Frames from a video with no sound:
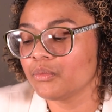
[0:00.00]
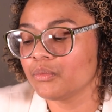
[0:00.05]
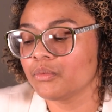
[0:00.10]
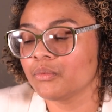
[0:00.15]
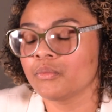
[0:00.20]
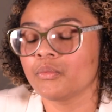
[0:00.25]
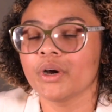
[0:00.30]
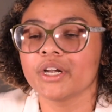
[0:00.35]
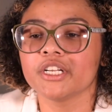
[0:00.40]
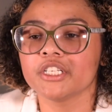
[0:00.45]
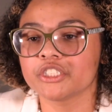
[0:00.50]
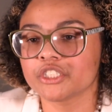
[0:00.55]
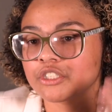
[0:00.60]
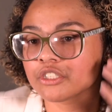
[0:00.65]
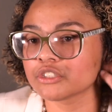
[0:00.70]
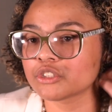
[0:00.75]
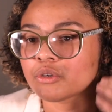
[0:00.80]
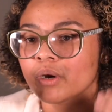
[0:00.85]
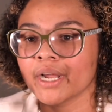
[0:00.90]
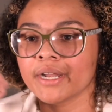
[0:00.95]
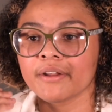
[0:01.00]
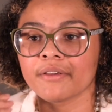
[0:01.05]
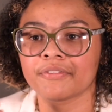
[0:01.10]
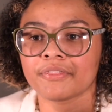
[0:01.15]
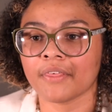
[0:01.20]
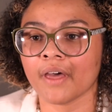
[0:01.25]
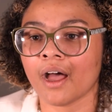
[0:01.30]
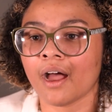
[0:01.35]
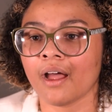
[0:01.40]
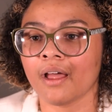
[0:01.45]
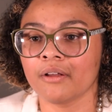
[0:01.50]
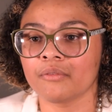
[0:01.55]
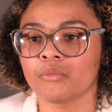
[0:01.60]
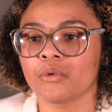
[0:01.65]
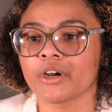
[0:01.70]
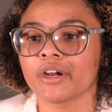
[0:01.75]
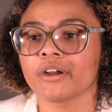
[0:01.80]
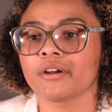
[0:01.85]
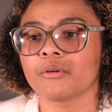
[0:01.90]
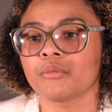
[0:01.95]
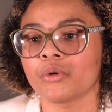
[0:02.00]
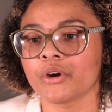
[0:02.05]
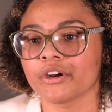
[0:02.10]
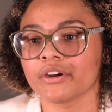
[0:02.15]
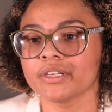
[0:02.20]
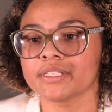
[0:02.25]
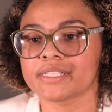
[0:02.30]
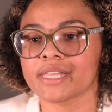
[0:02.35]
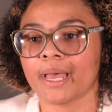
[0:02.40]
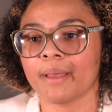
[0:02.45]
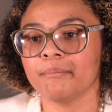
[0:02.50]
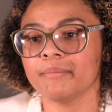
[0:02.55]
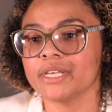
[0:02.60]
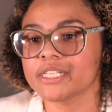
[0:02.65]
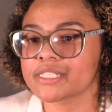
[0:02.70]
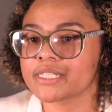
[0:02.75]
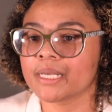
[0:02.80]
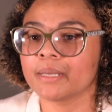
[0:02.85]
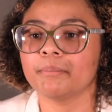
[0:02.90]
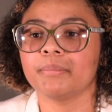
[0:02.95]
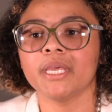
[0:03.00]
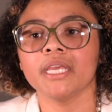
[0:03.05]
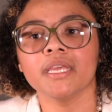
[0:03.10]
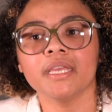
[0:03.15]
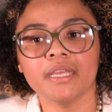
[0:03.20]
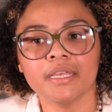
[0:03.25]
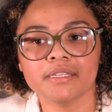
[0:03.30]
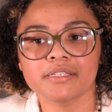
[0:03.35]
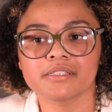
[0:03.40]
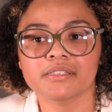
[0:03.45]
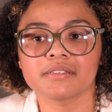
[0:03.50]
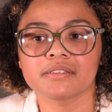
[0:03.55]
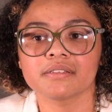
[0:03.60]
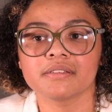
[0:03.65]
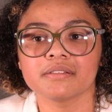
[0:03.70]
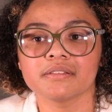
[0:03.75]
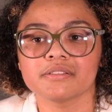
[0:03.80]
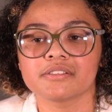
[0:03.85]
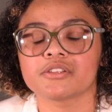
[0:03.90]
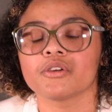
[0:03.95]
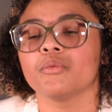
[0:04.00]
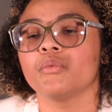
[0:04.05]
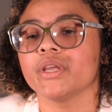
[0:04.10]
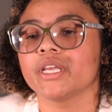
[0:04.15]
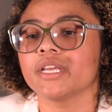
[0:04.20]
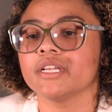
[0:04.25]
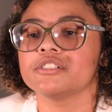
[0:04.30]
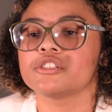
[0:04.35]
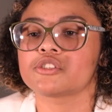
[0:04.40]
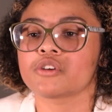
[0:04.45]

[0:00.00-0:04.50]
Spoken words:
What is your train of thought? Where is that missing piece? Mm-hmm. So we can